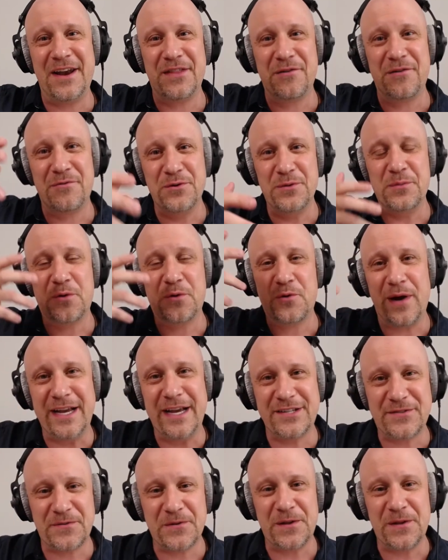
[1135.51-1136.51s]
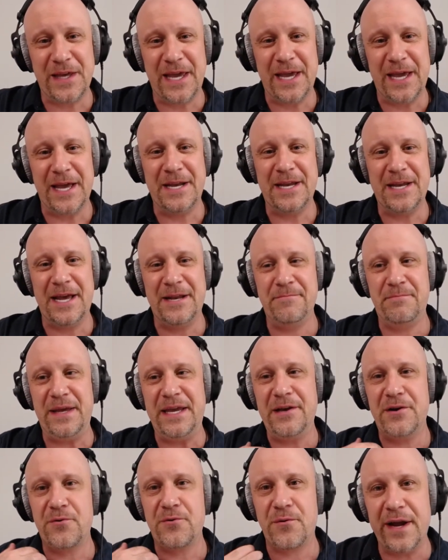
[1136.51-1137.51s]
of the room gracefully and
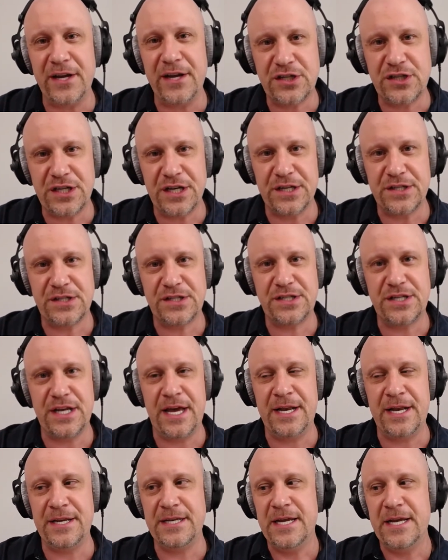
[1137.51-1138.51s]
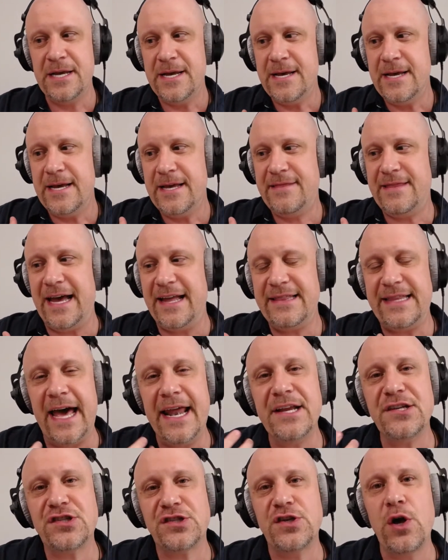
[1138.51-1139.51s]
be gracious. And
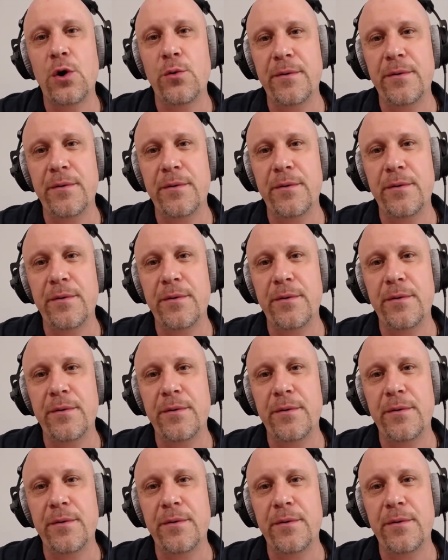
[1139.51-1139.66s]
that is so